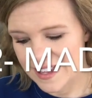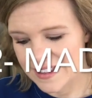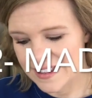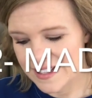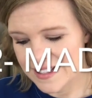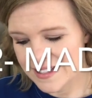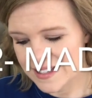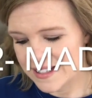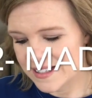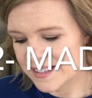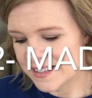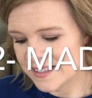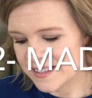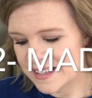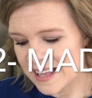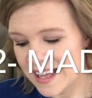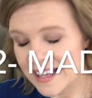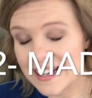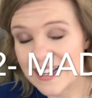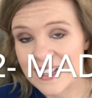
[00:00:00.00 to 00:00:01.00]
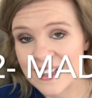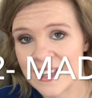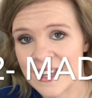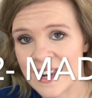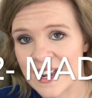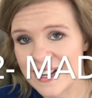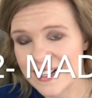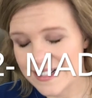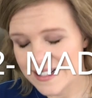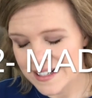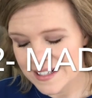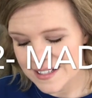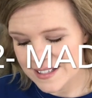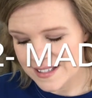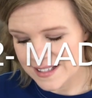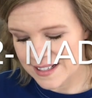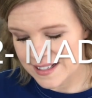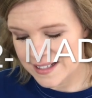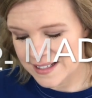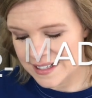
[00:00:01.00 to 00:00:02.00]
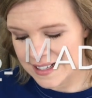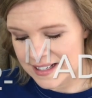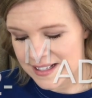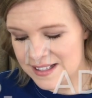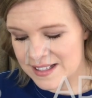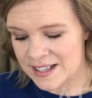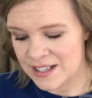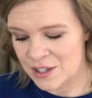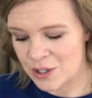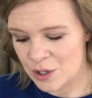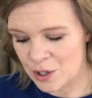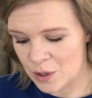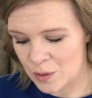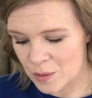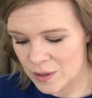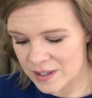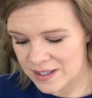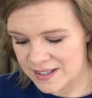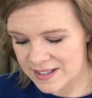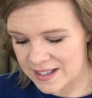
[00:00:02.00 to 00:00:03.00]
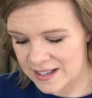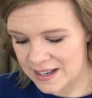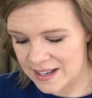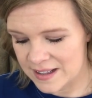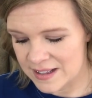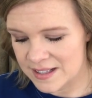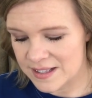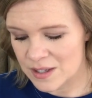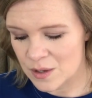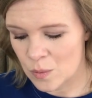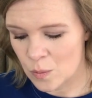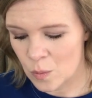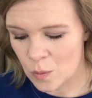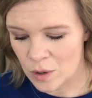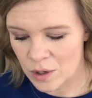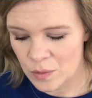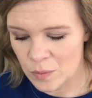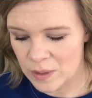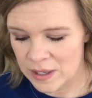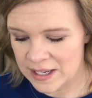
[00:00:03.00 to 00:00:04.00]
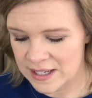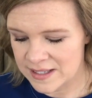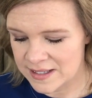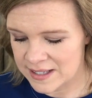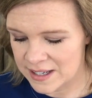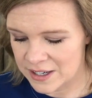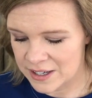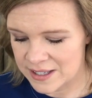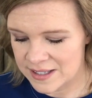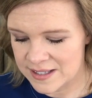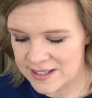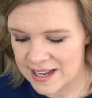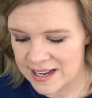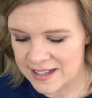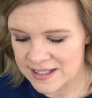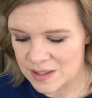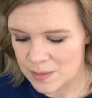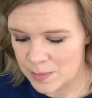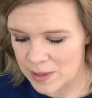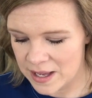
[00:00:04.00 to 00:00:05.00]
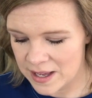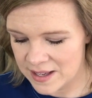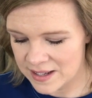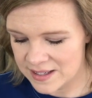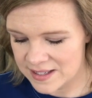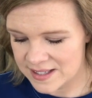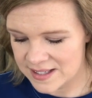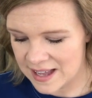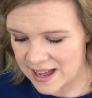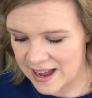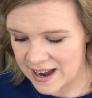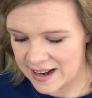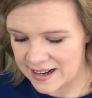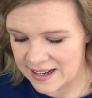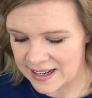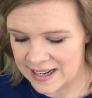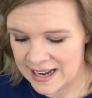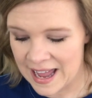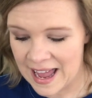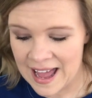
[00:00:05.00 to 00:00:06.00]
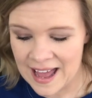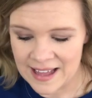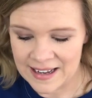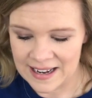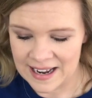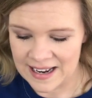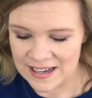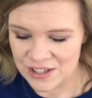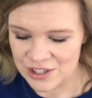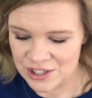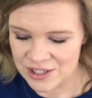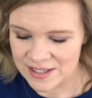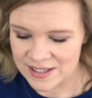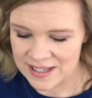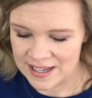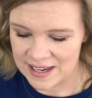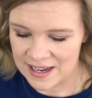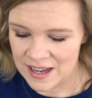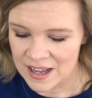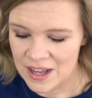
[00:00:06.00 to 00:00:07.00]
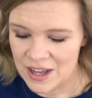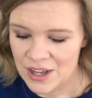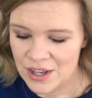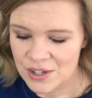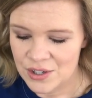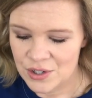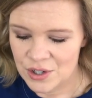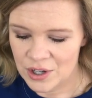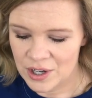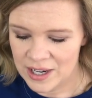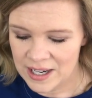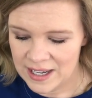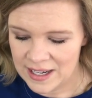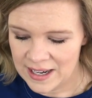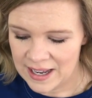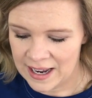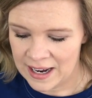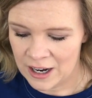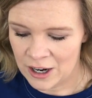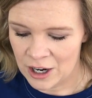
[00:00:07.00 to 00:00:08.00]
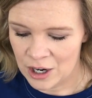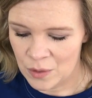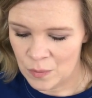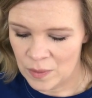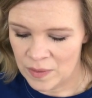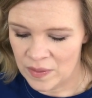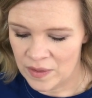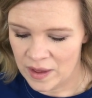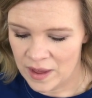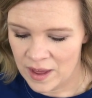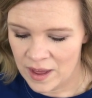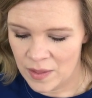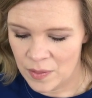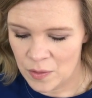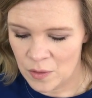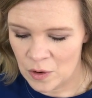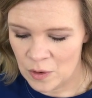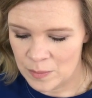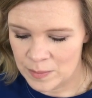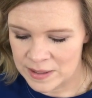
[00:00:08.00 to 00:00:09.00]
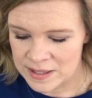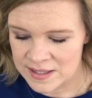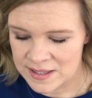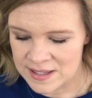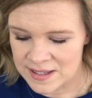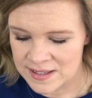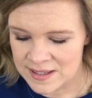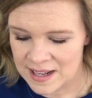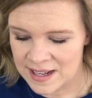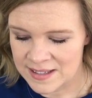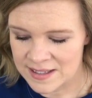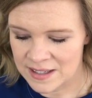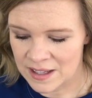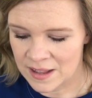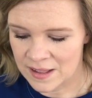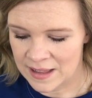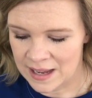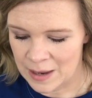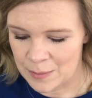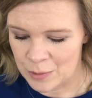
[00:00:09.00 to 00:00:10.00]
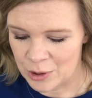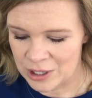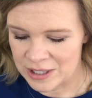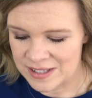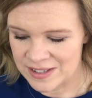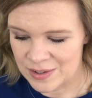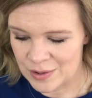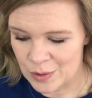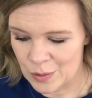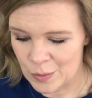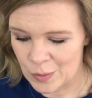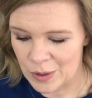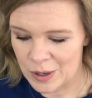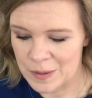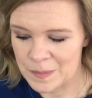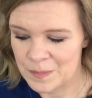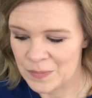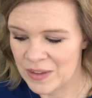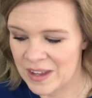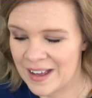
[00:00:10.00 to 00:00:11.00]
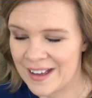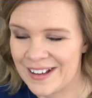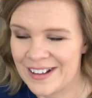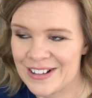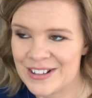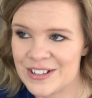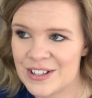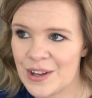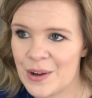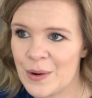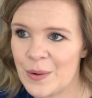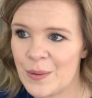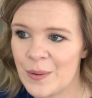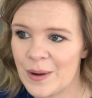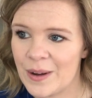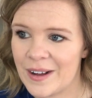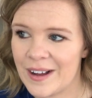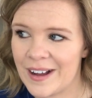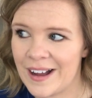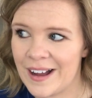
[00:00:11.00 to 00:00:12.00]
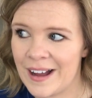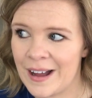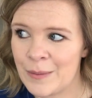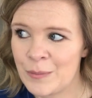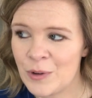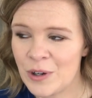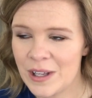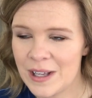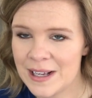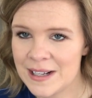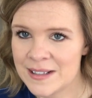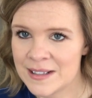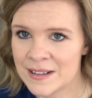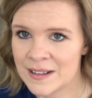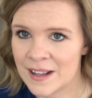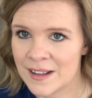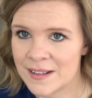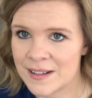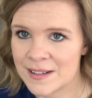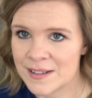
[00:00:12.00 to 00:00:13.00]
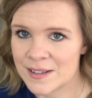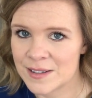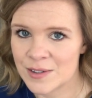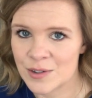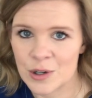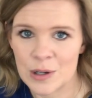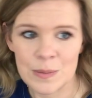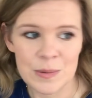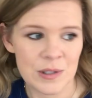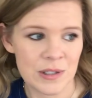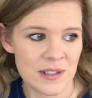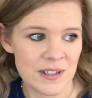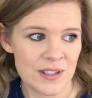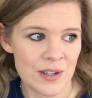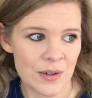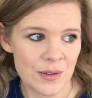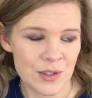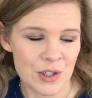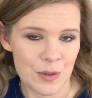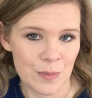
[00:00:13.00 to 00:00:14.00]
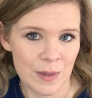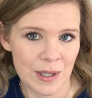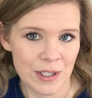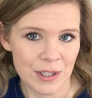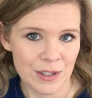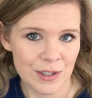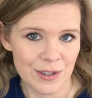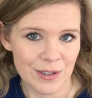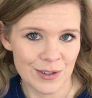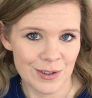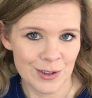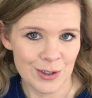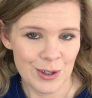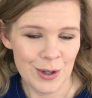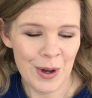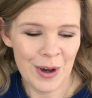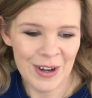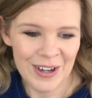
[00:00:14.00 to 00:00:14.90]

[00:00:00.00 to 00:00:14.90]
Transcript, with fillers: this is set in the 1960s in New York City. This award-winning series takes a peek inside an ad agency during an era when the cutthroat business has a glamorous lure. So I'm realizing that these descriptions don't do much to,